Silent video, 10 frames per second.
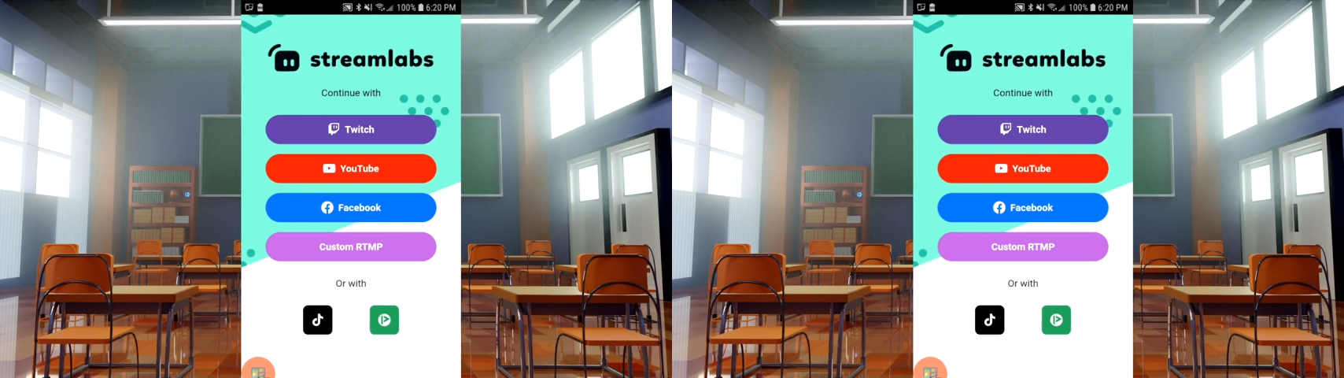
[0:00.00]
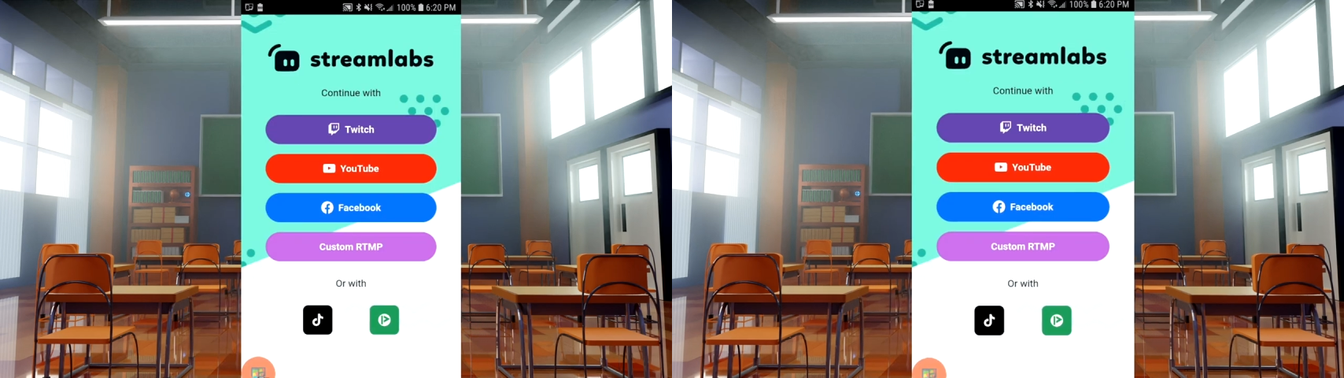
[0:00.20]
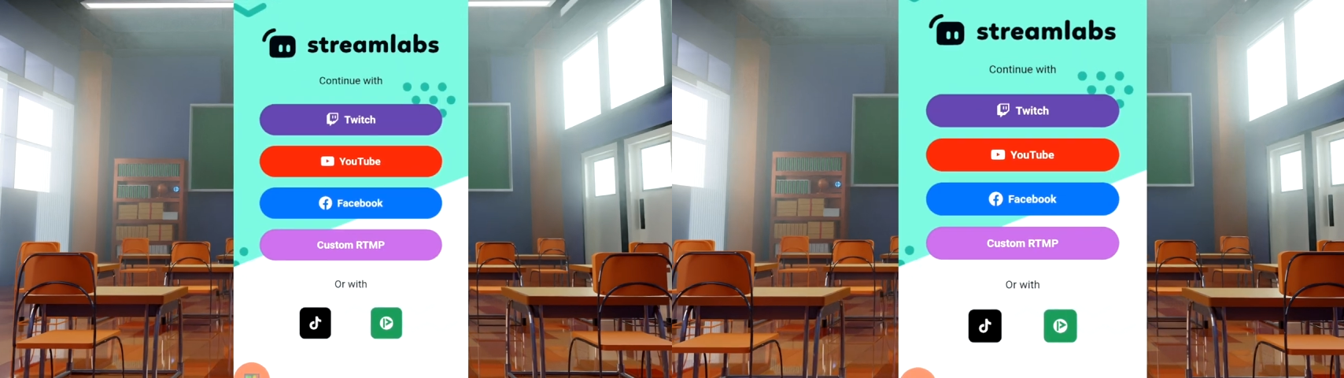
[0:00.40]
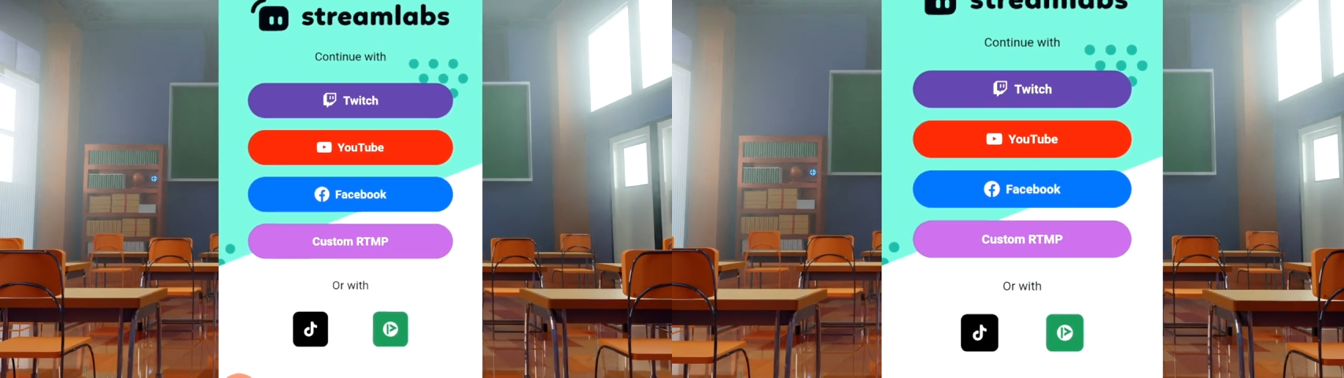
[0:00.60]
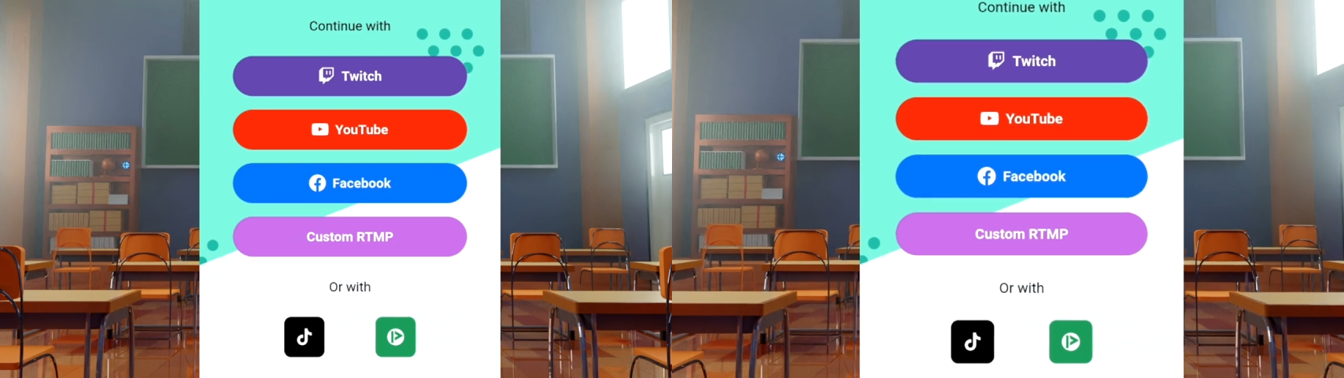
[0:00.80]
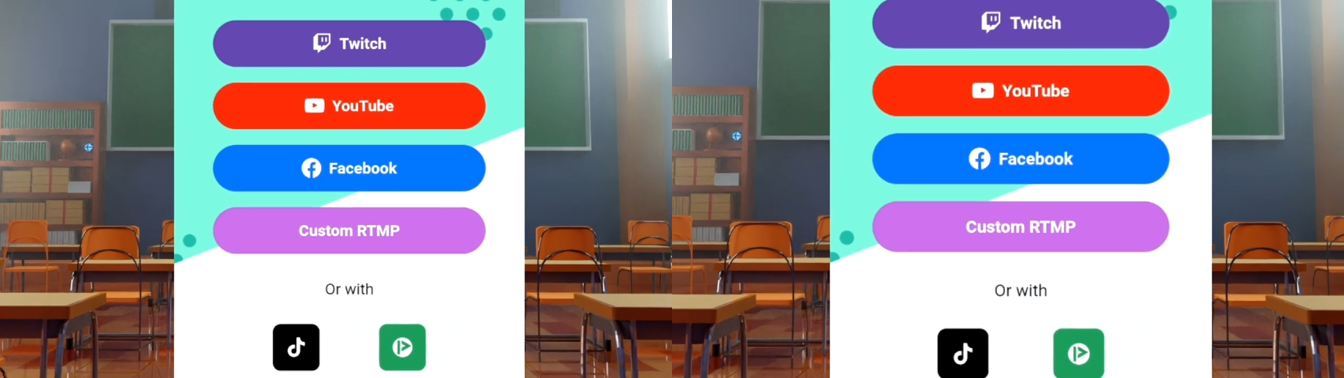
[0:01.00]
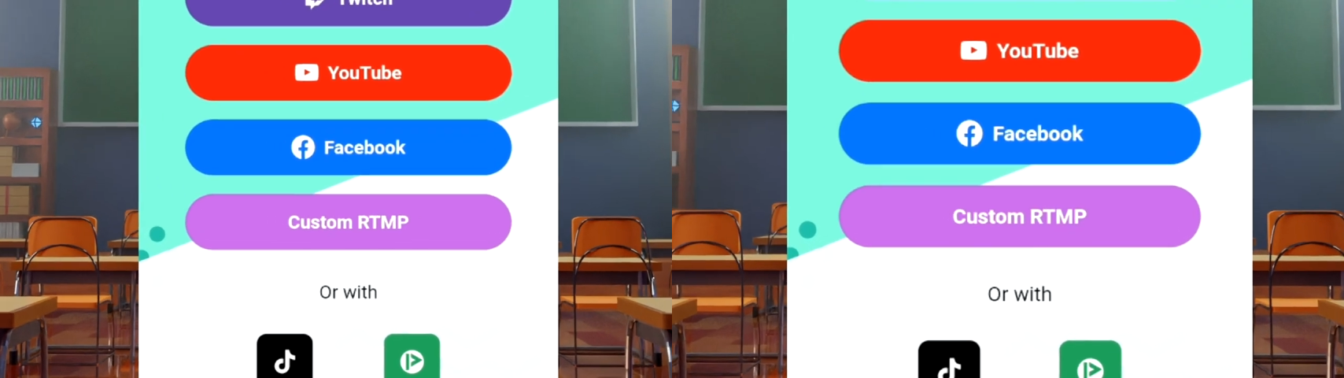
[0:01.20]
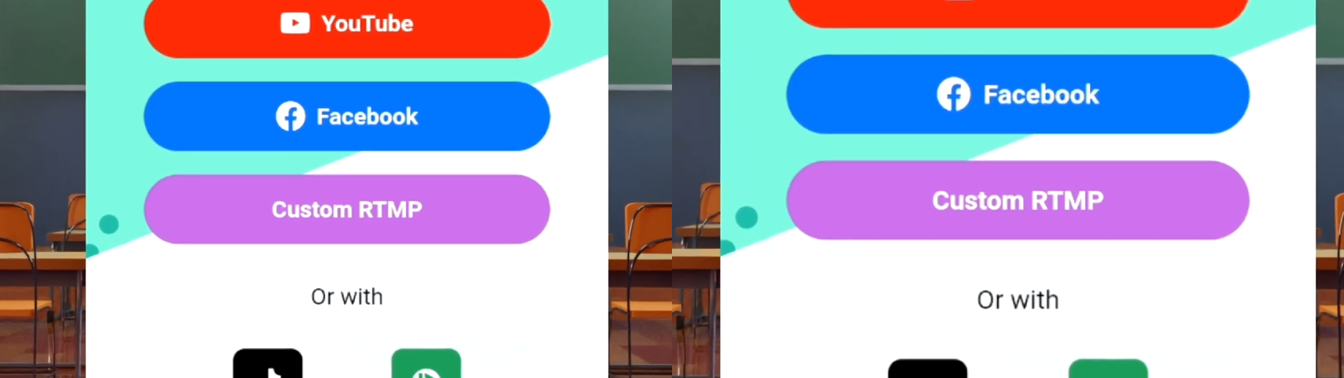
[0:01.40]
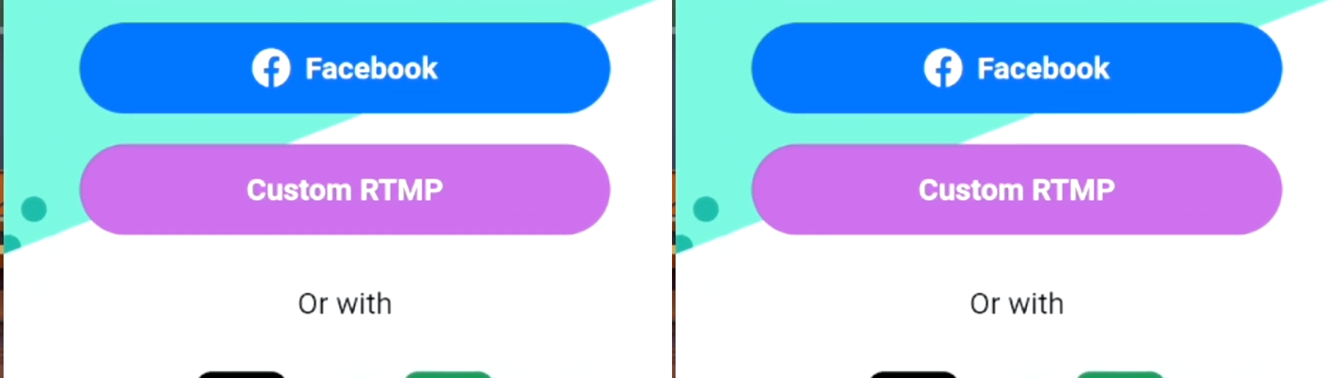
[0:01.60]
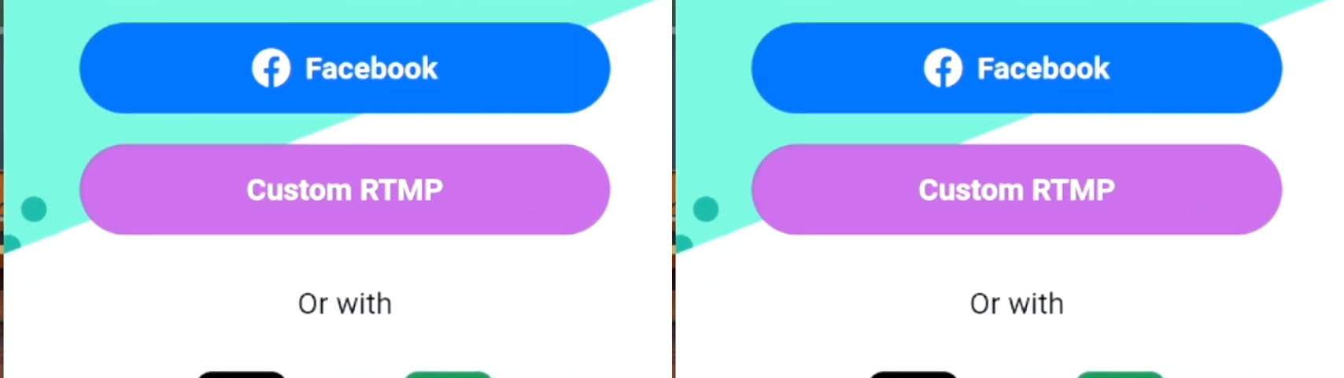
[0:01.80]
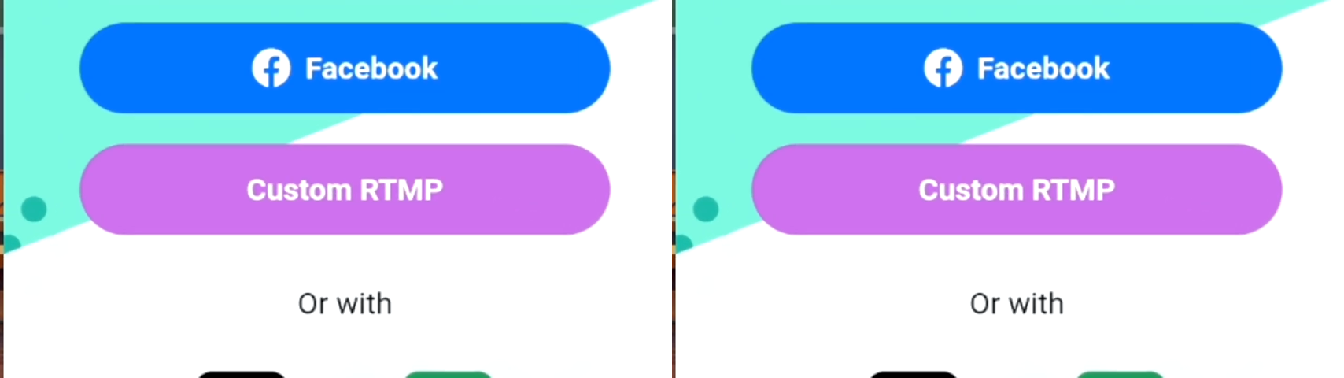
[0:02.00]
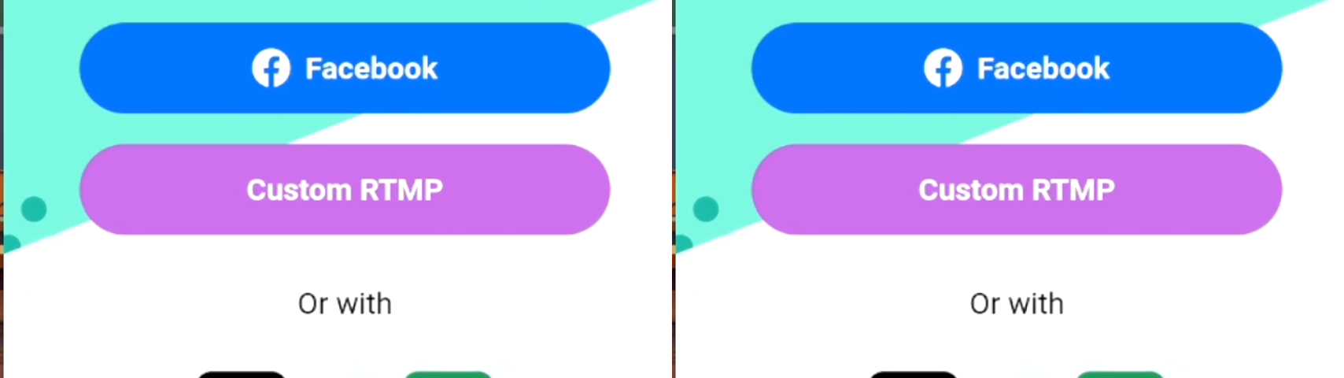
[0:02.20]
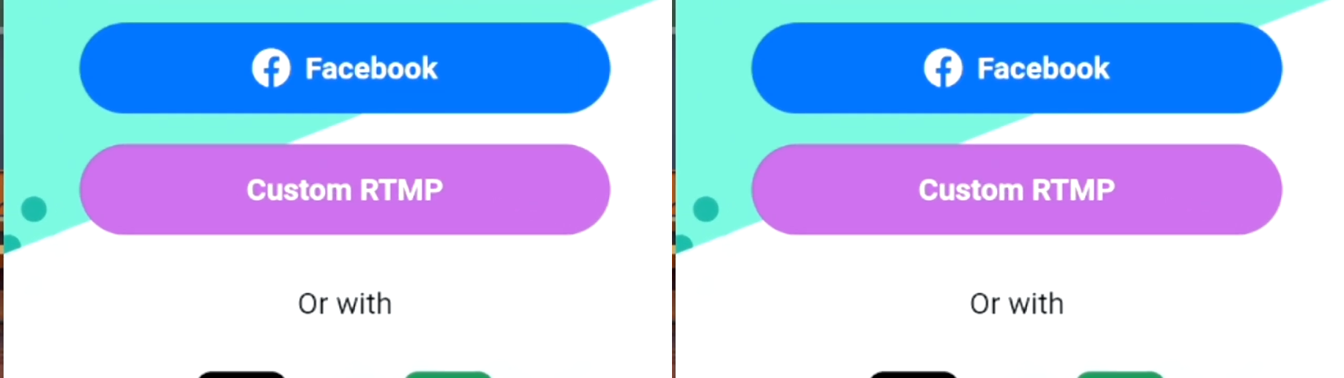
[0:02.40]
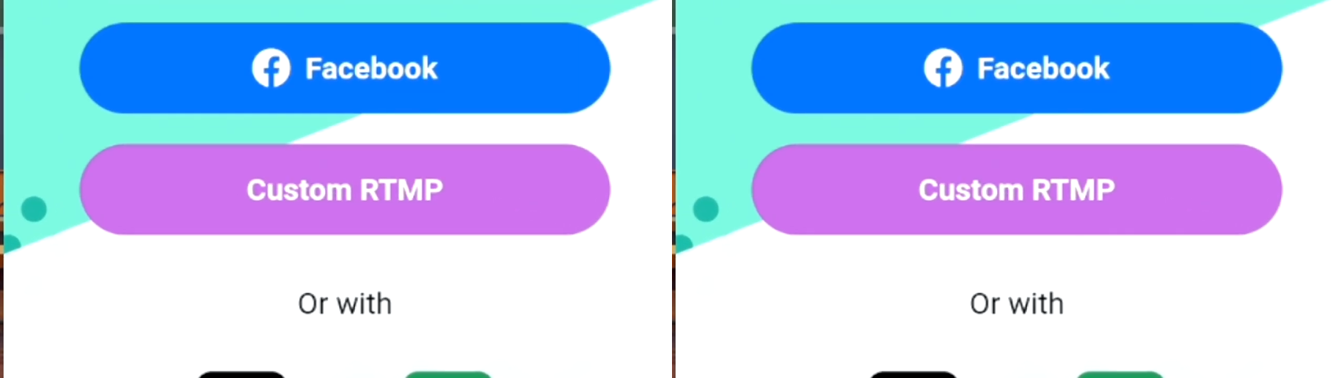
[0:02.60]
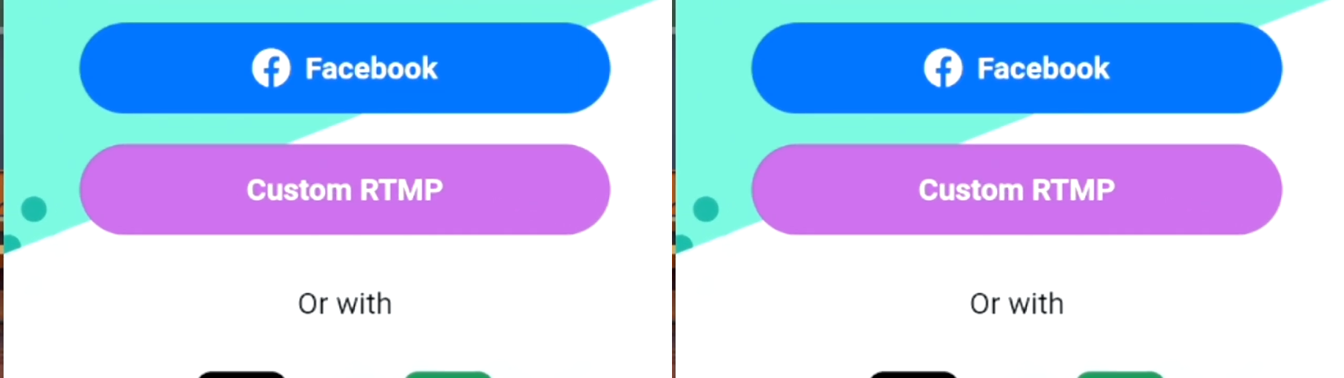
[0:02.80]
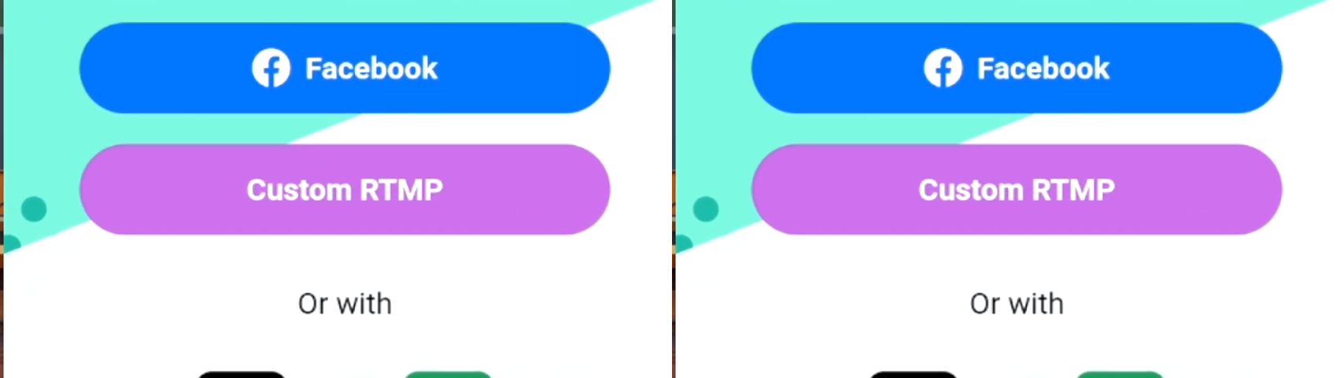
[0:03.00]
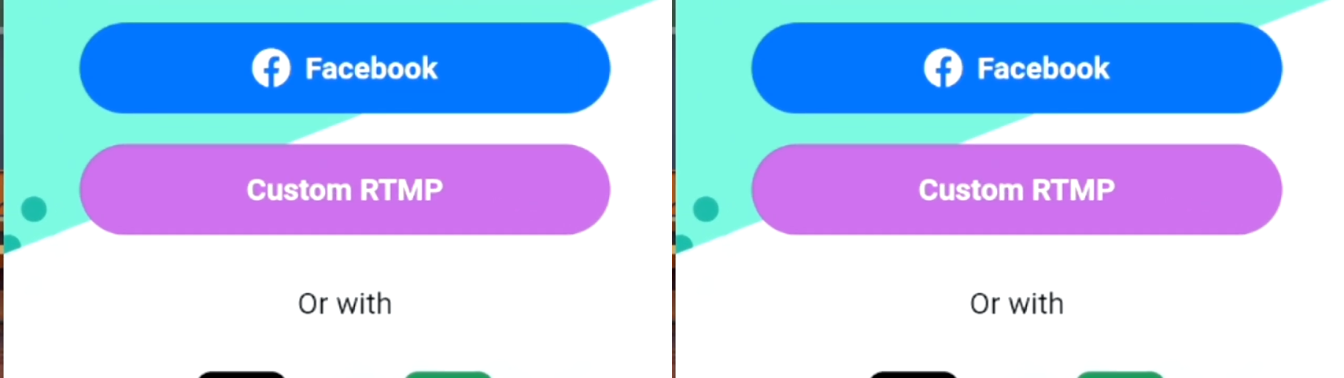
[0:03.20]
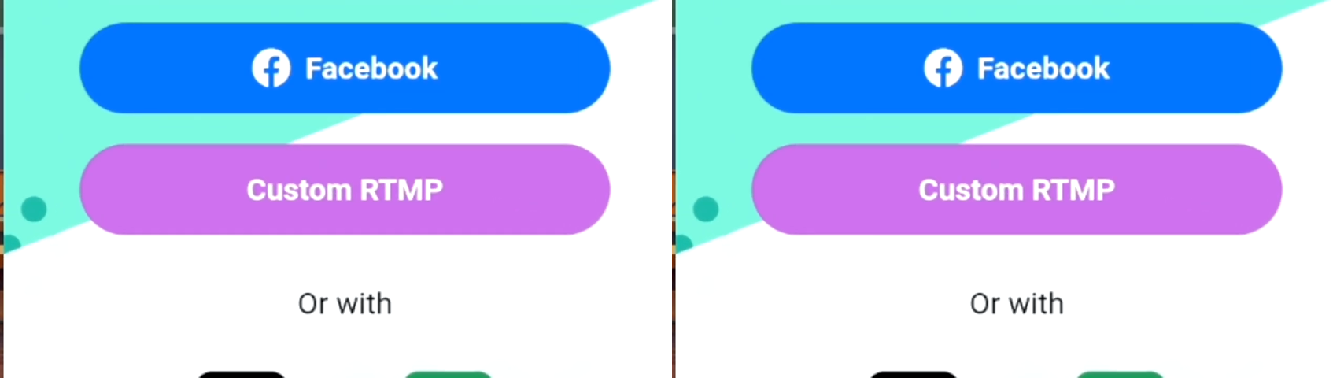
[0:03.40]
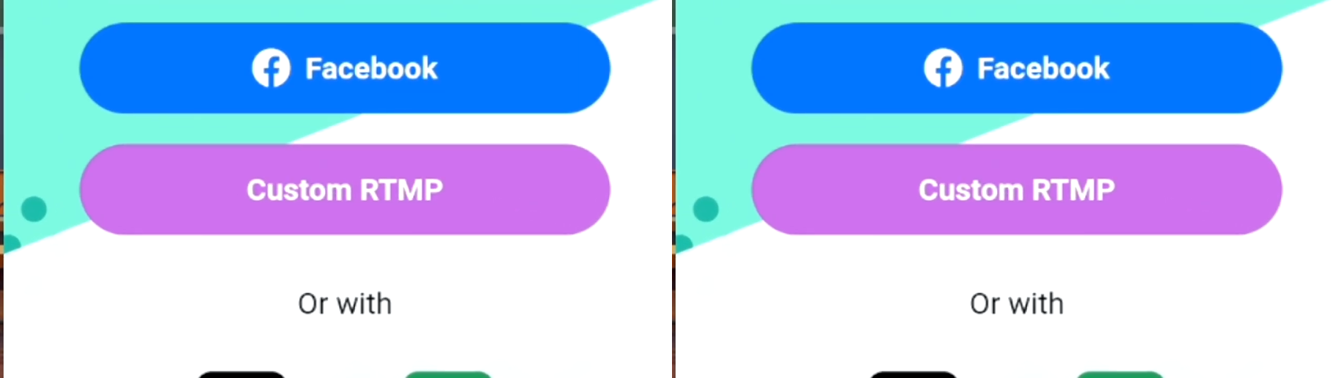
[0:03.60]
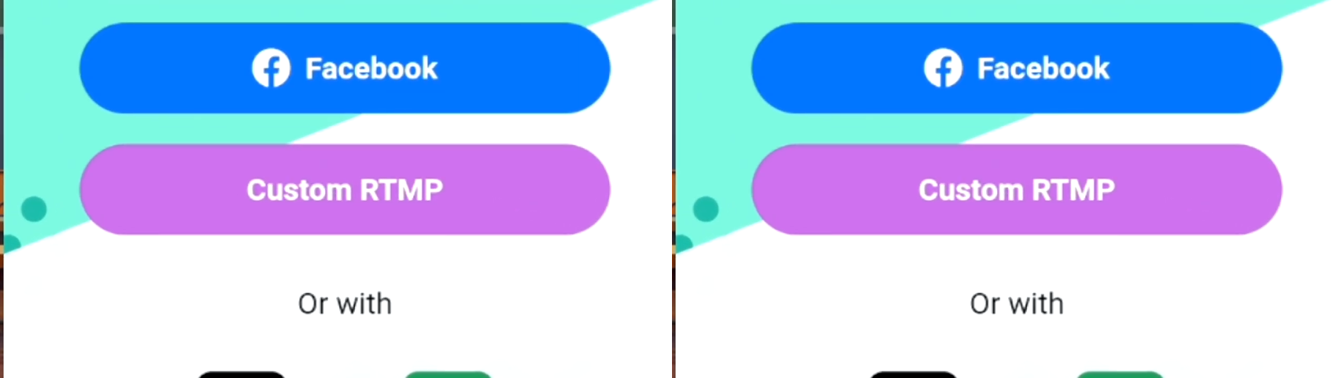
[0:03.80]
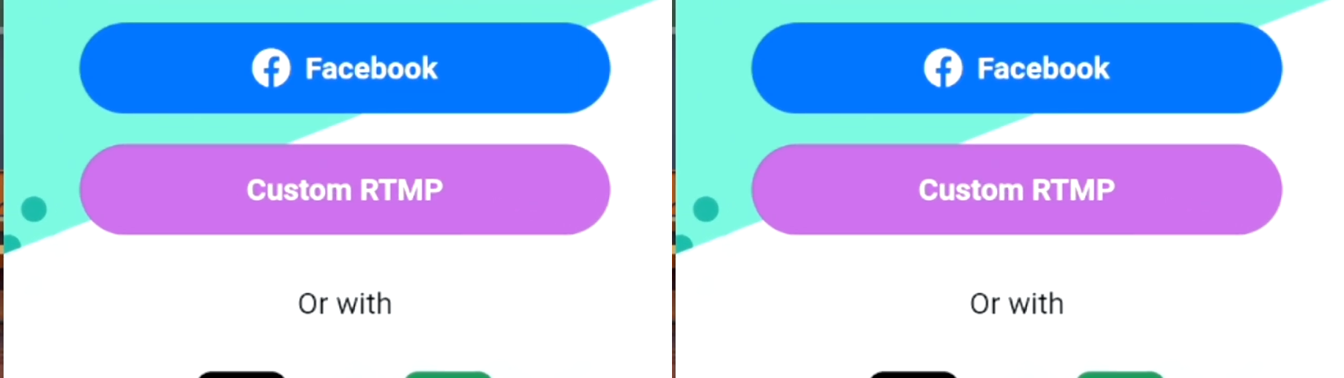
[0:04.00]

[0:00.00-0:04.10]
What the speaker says: [unreadable: no face in view]